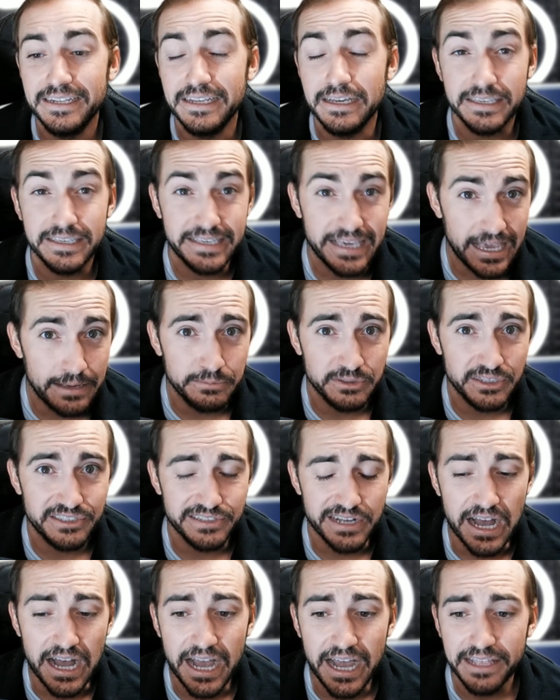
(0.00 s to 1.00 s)
games
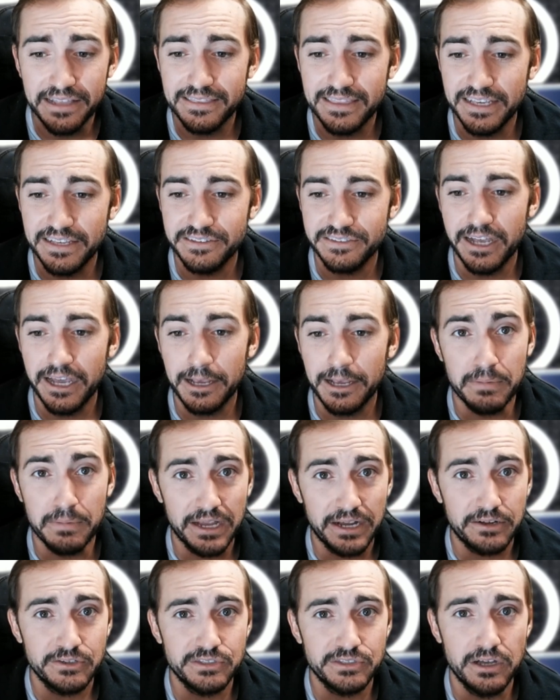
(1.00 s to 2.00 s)
aside, things like
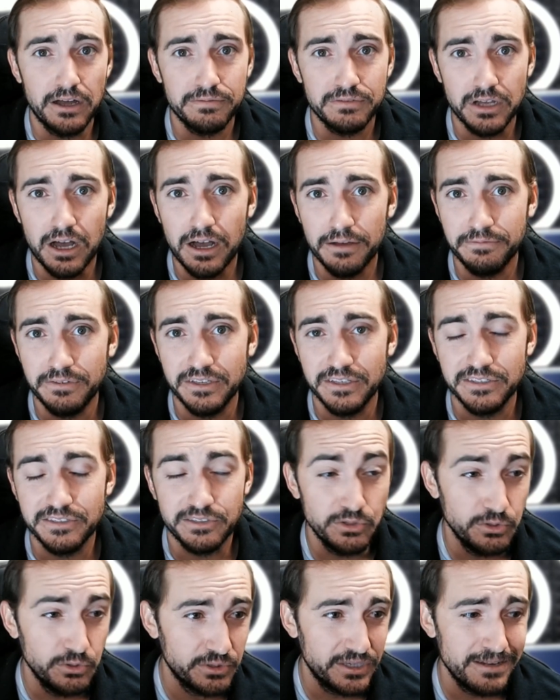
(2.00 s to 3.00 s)
Microsoft Office,
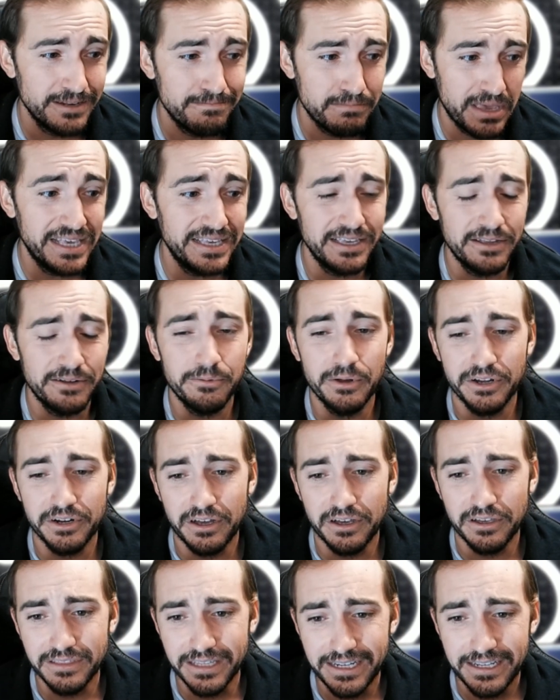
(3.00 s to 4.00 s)
you can make it run
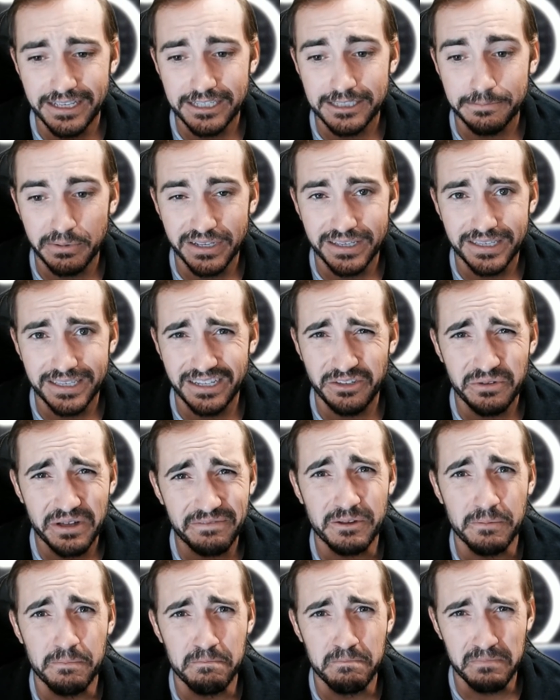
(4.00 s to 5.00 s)
on Linux, but again, you
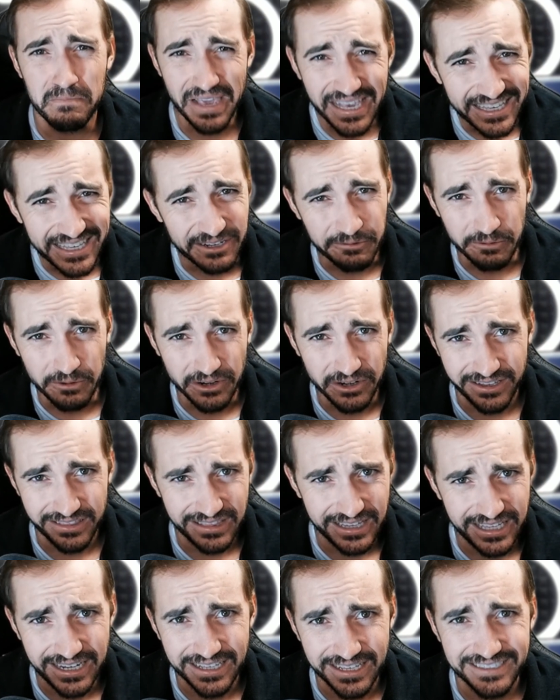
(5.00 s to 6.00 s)
have to make it run on
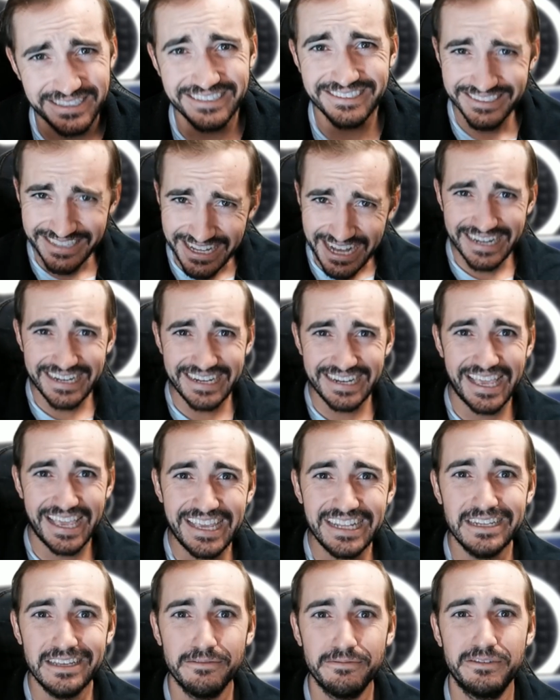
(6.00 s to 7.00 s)
Linux. It's not
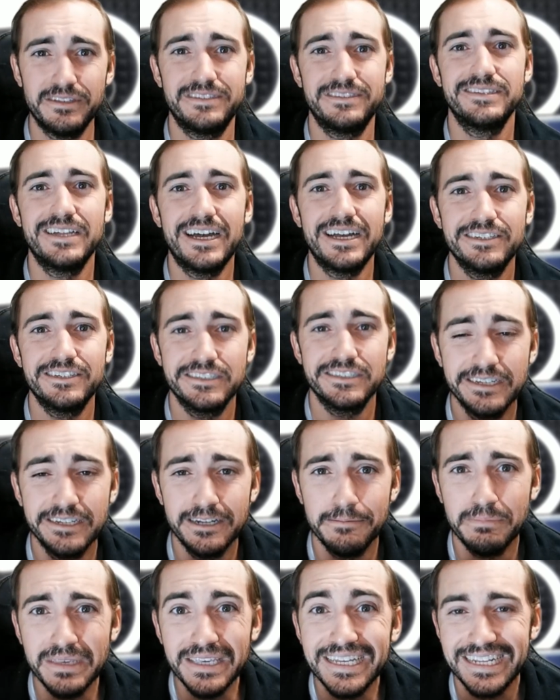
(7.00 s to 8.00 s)
native, it's not just going to
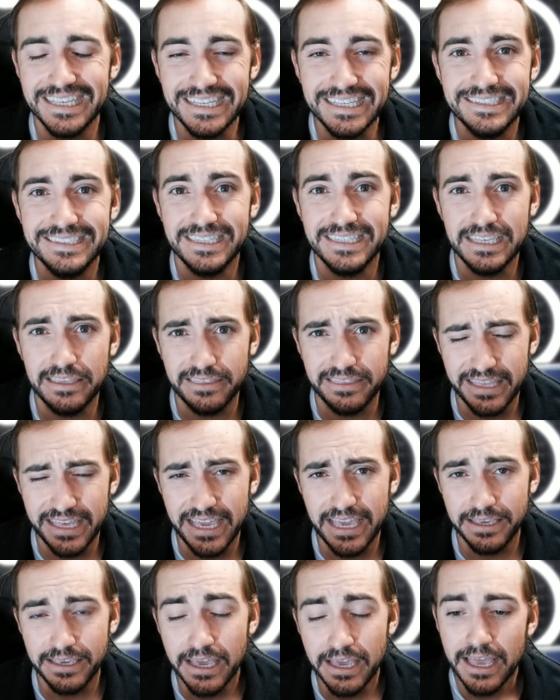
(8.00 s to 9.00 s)
be an easy
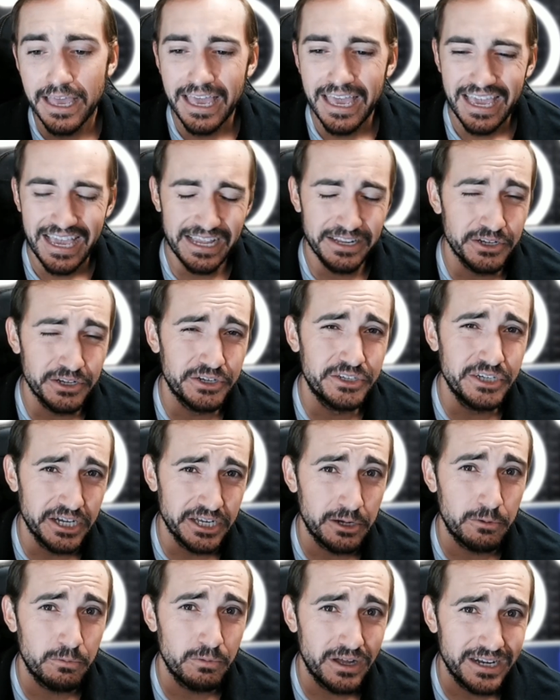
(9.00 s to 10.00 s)
thing. And you're going
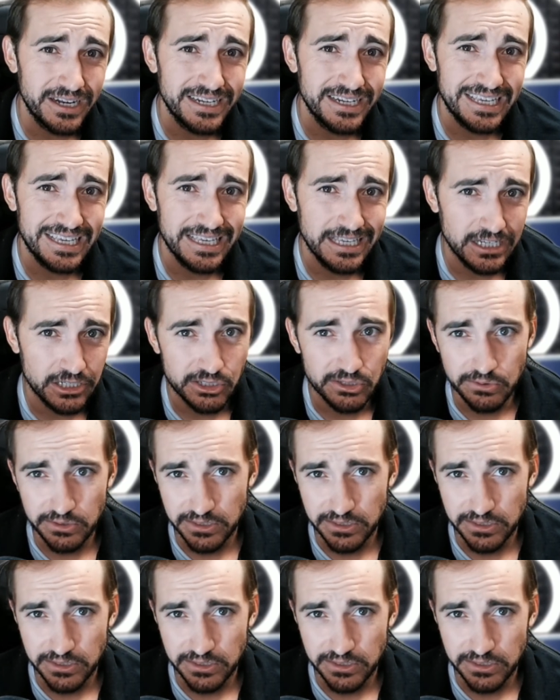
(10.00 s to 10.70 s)
to run into issues as